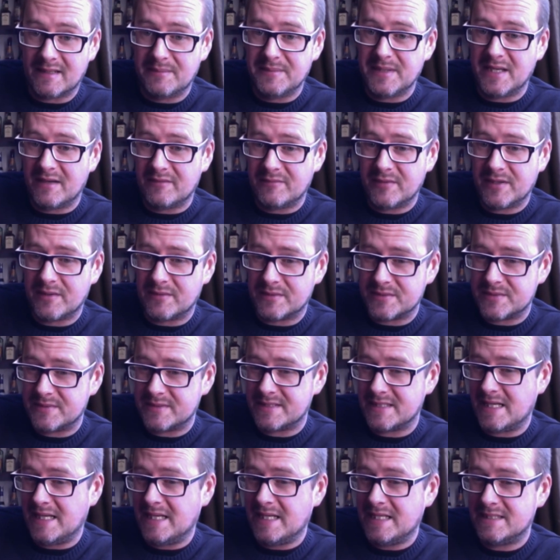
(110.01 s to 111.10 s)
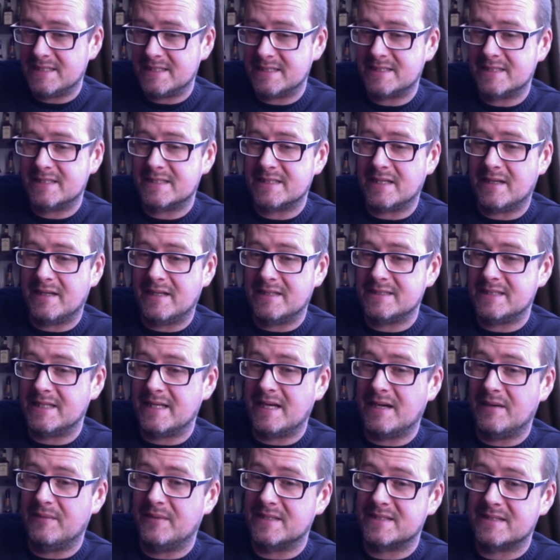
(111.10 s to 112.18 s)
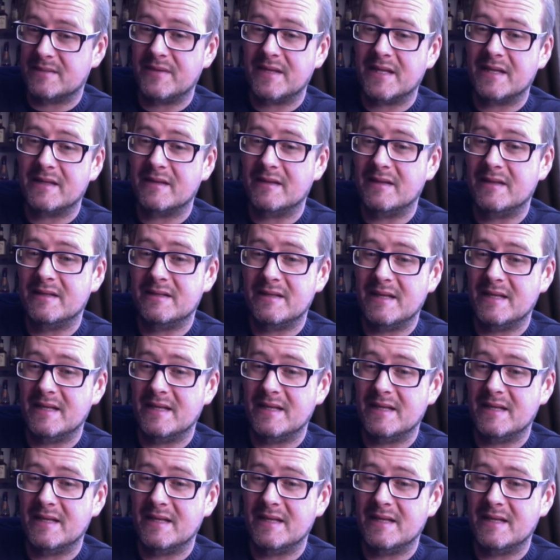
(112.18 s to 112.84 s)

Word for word: I mean, have we got to an age of society now where something that